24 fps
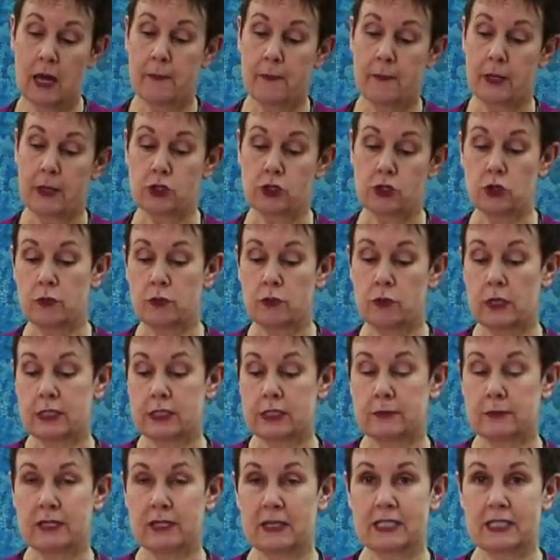but you
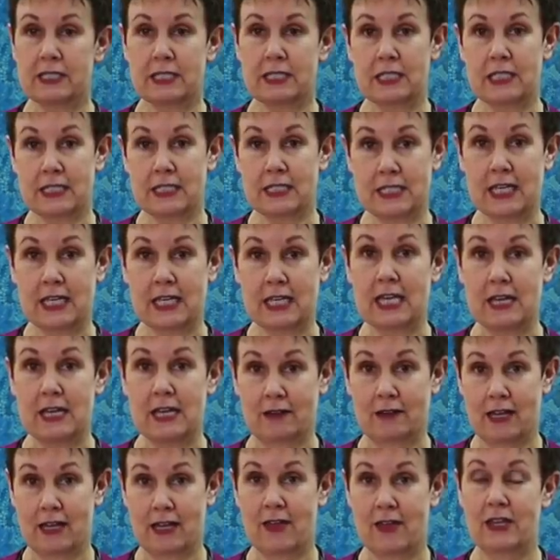it's a bit it's sticky.
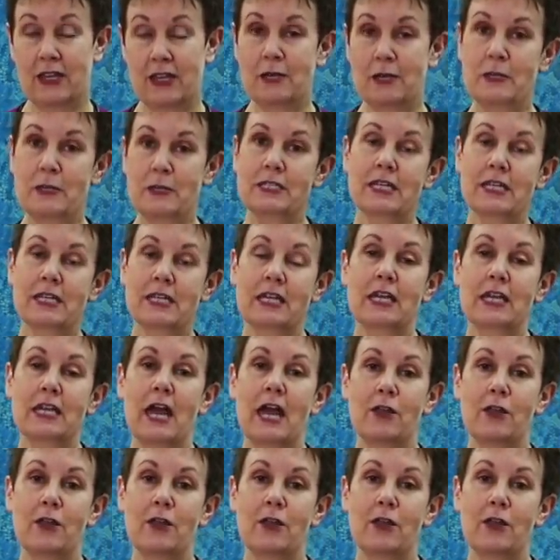Okay, they need to be sticky,